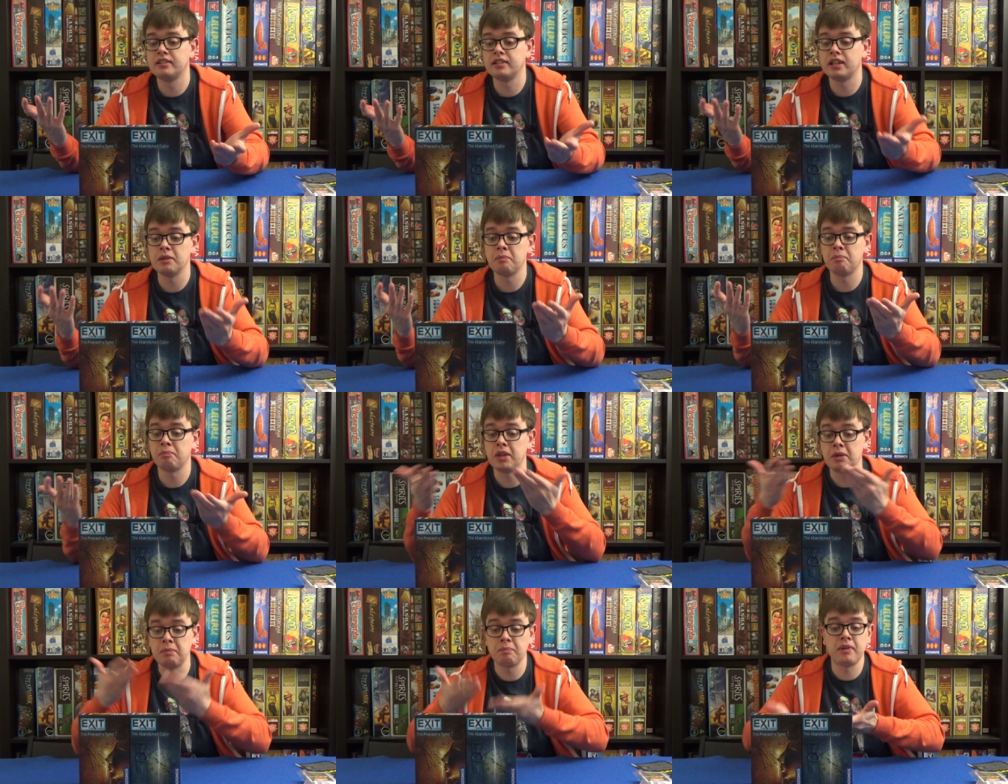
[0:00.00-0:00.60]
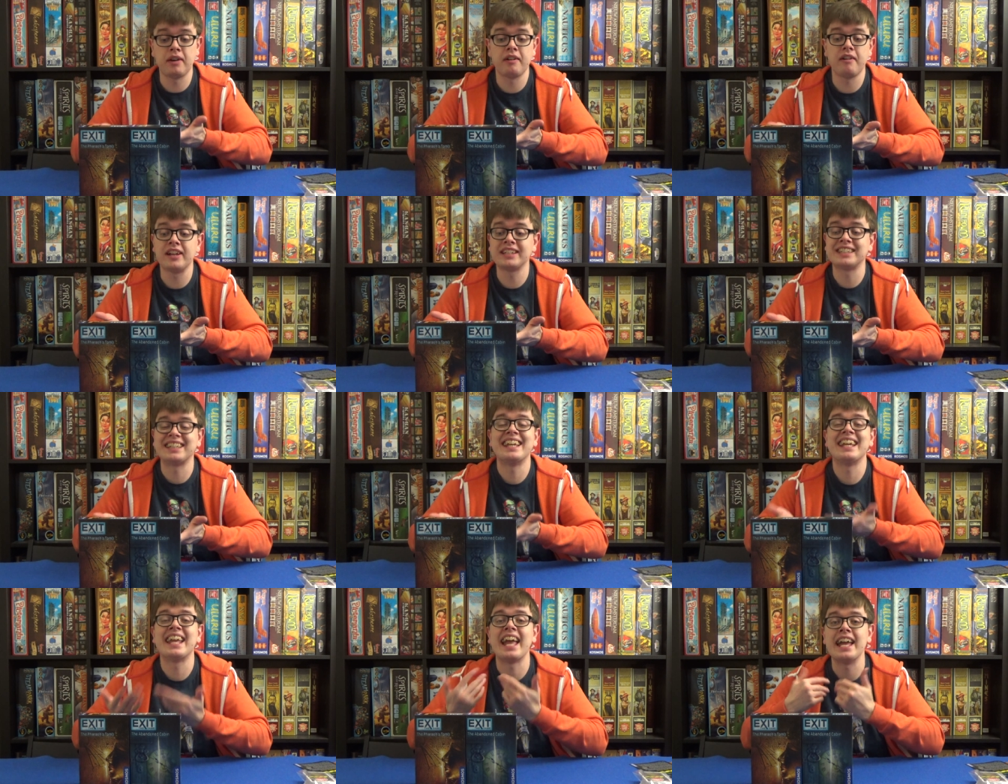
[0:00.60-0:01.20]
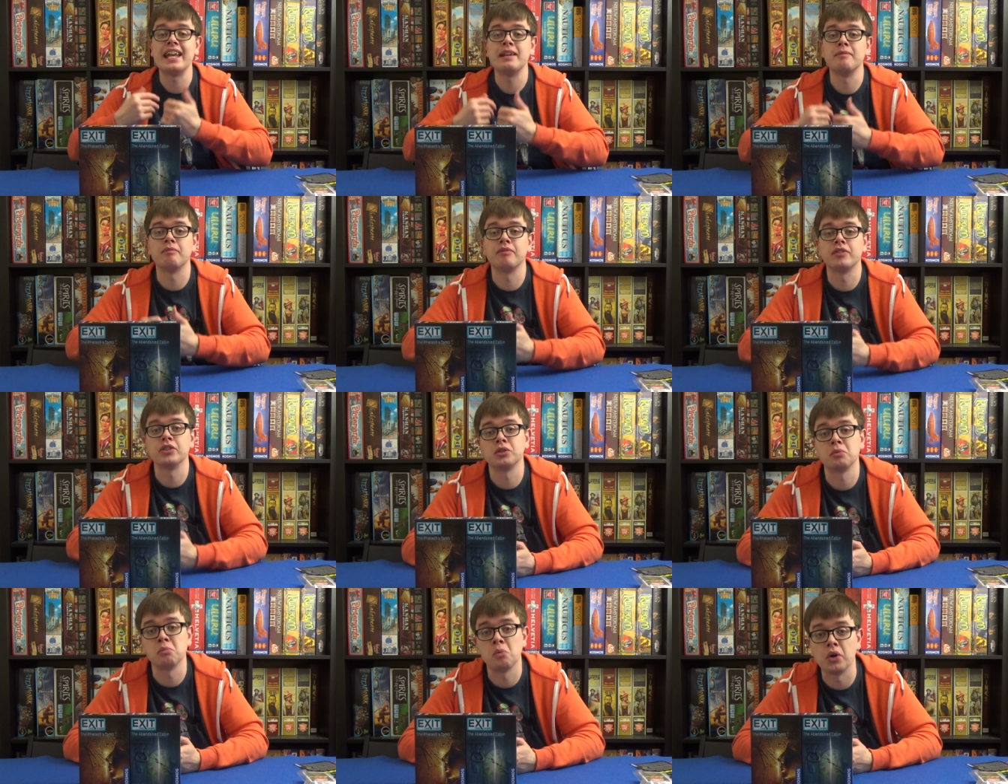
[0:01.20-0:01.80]
that they're as they came
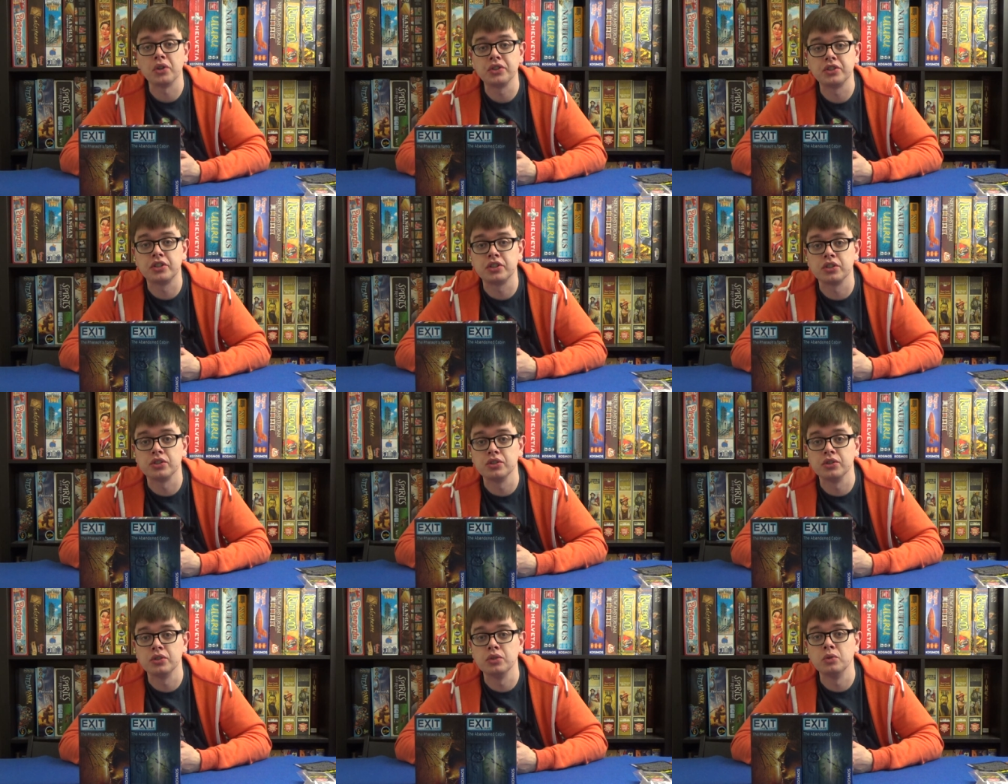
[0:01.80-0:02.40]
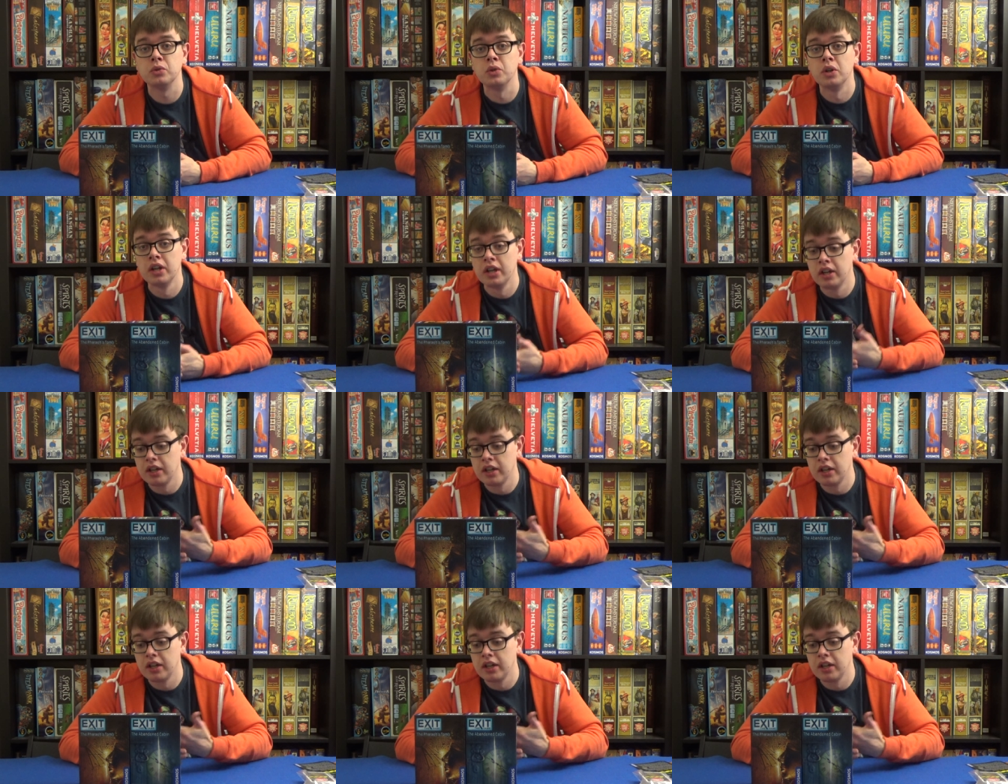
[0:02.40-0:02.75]
for someone to,